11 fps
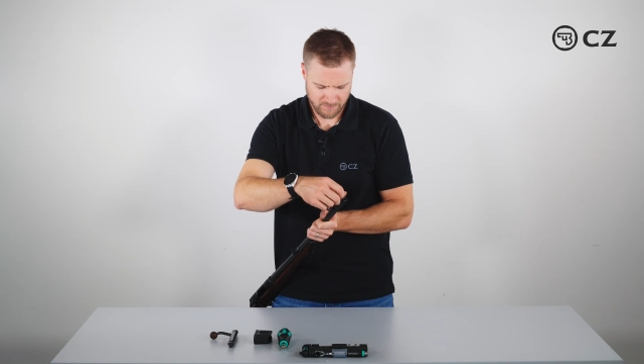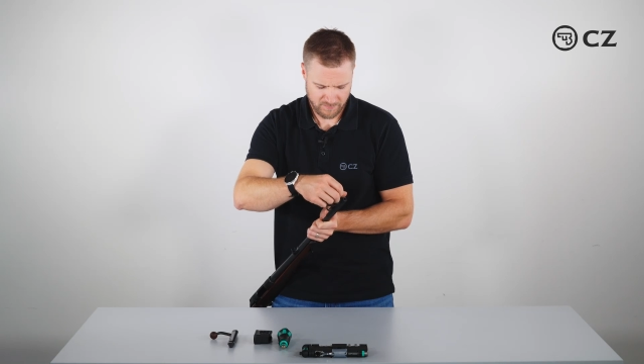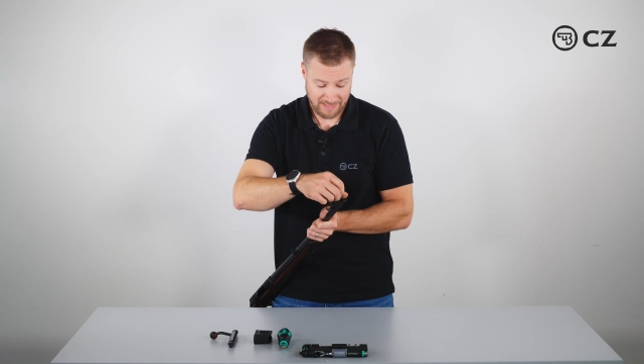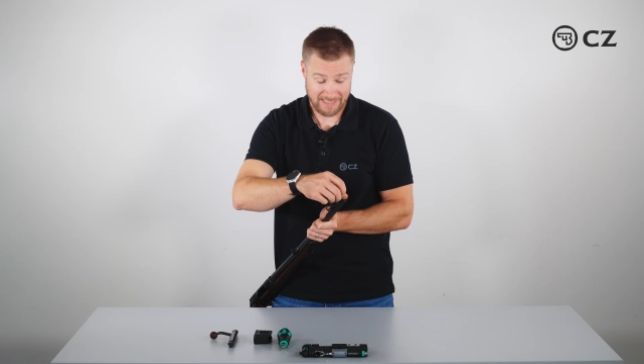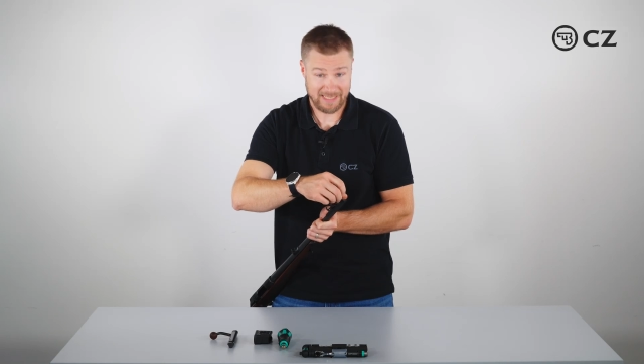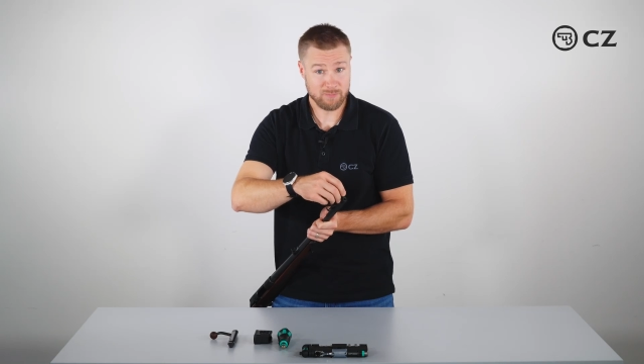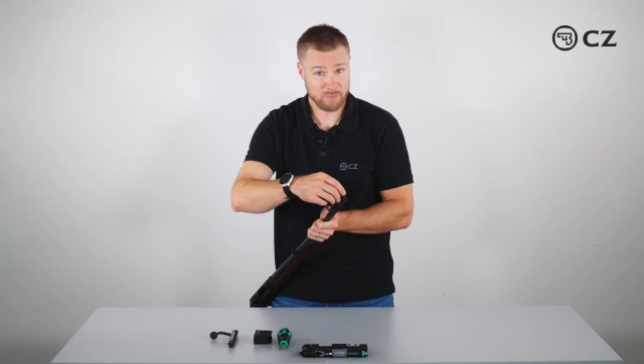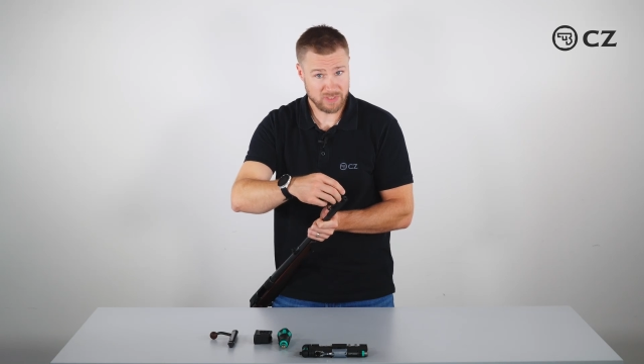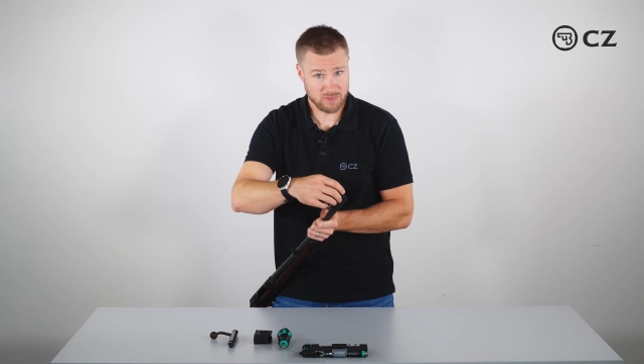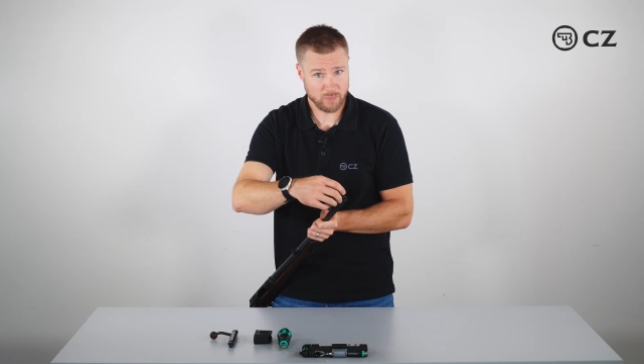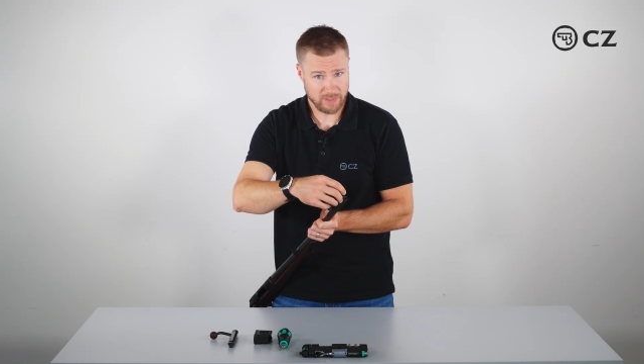and in
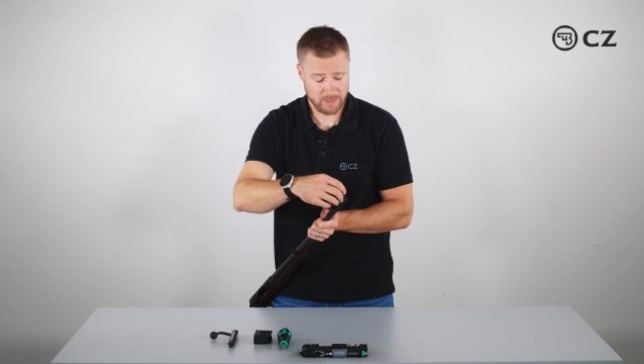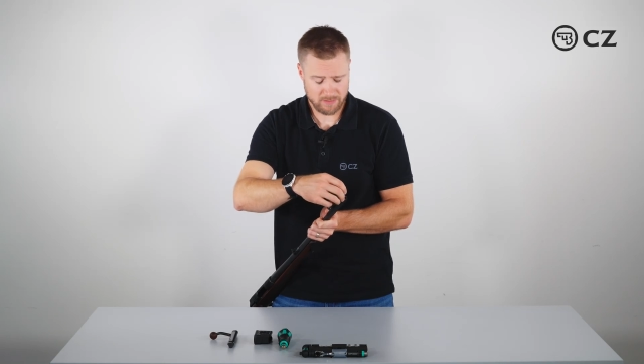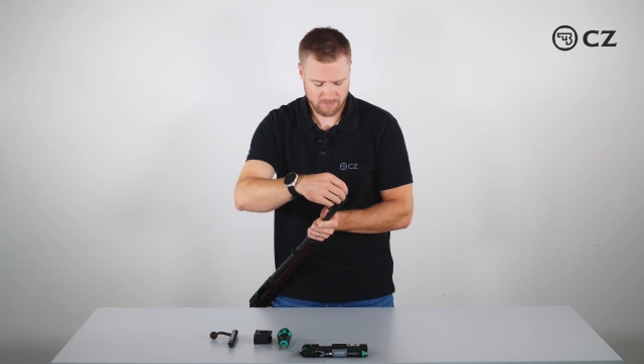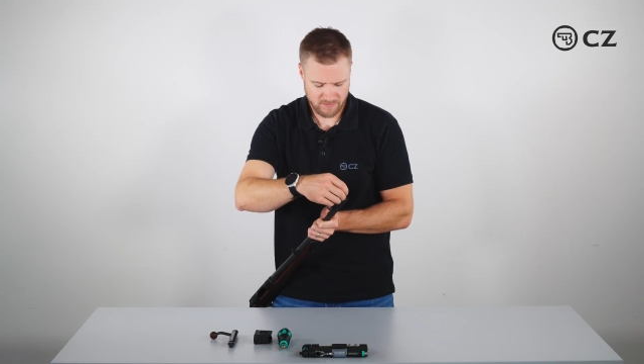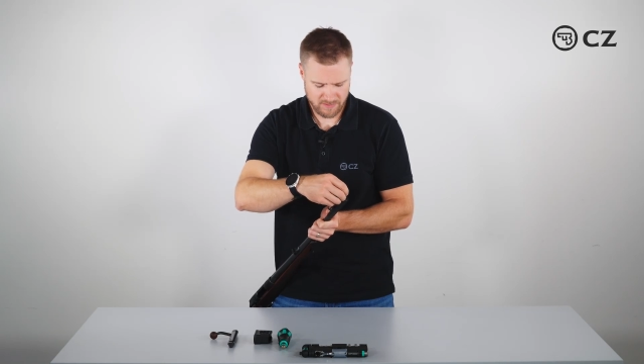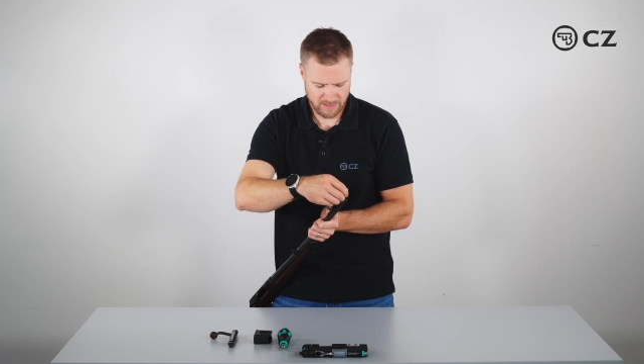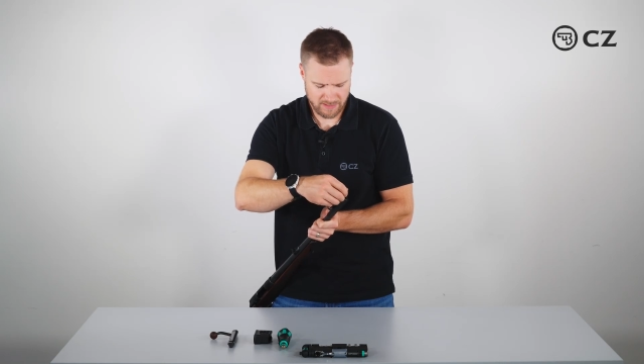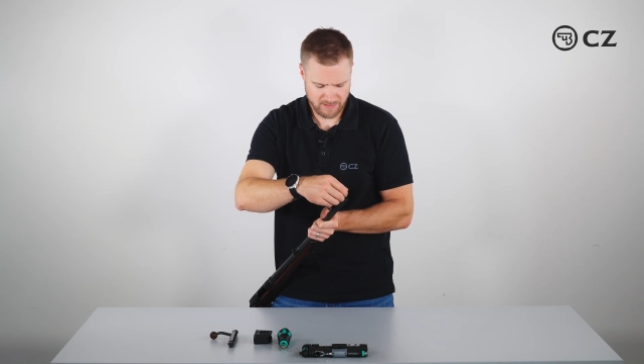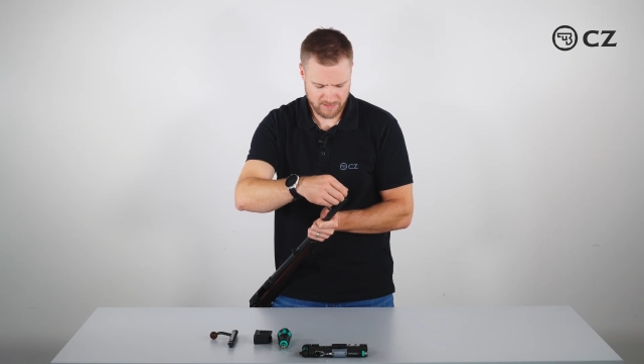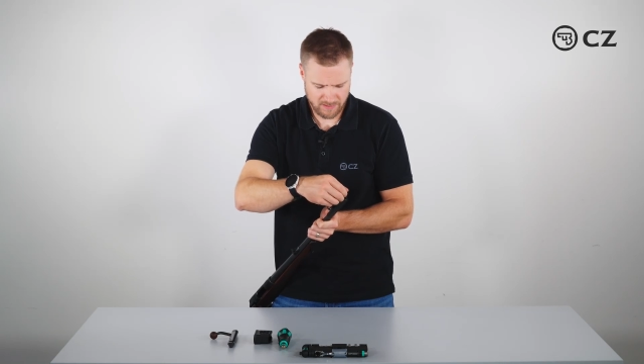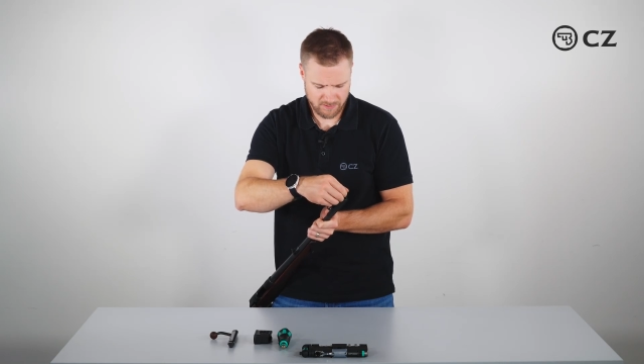between
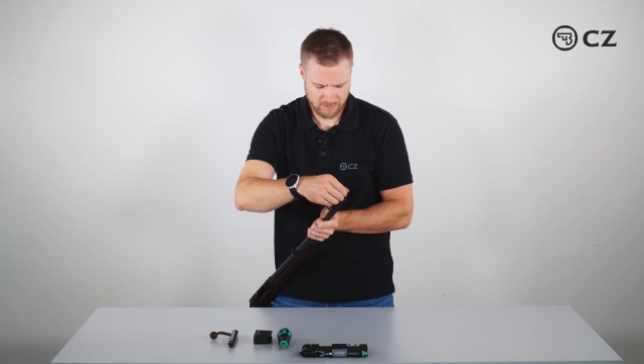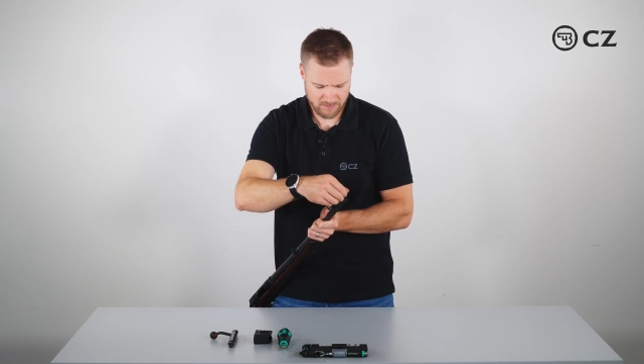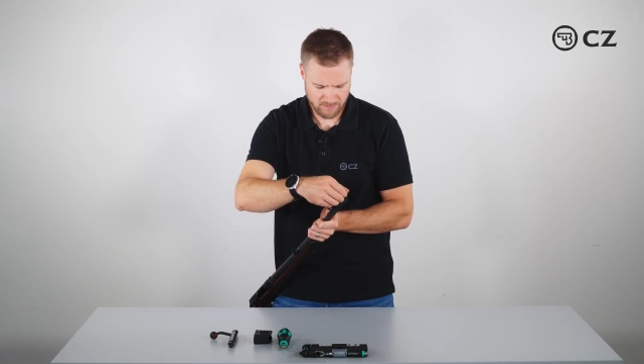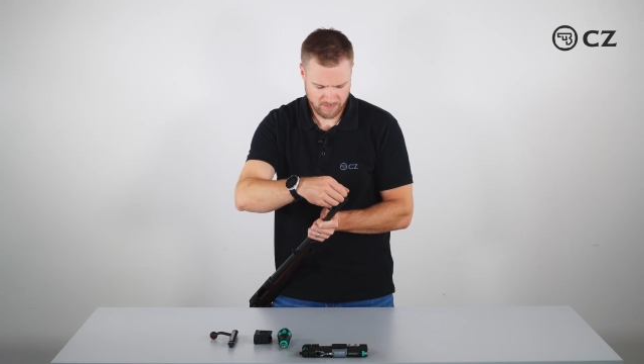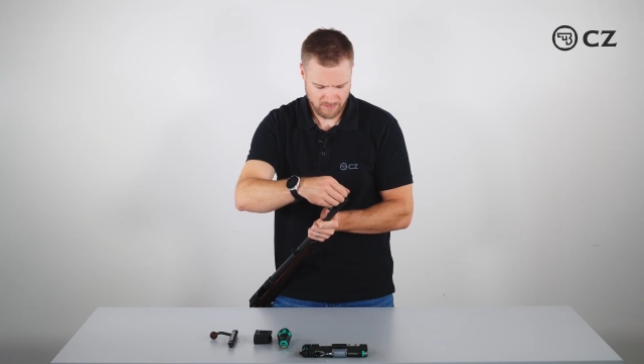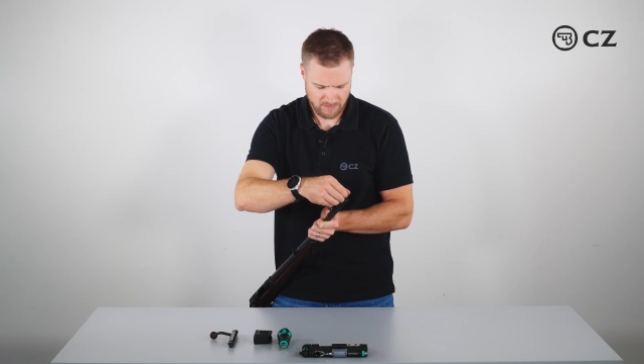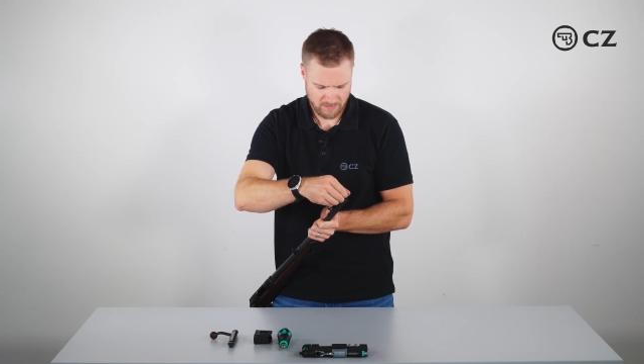sighting sessions,